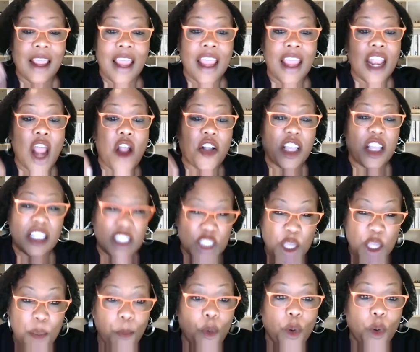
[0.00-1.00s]
in our
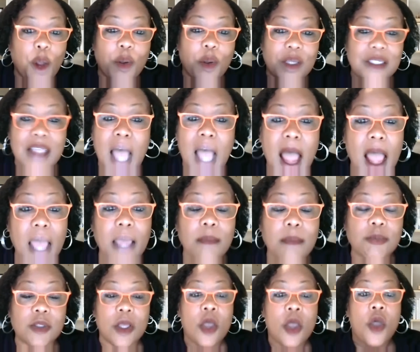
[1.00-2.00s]
contemporary
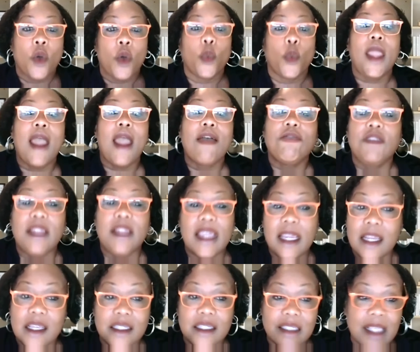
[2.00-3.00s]
times, we have
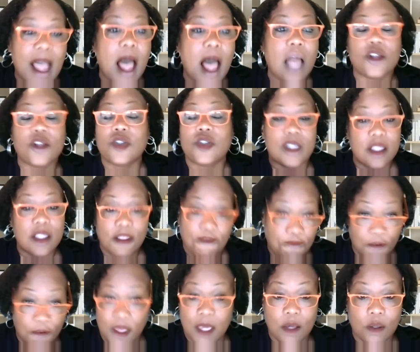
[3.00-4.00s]
leading scholars in the
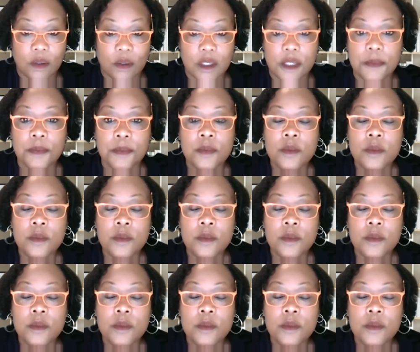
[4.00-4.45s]
field.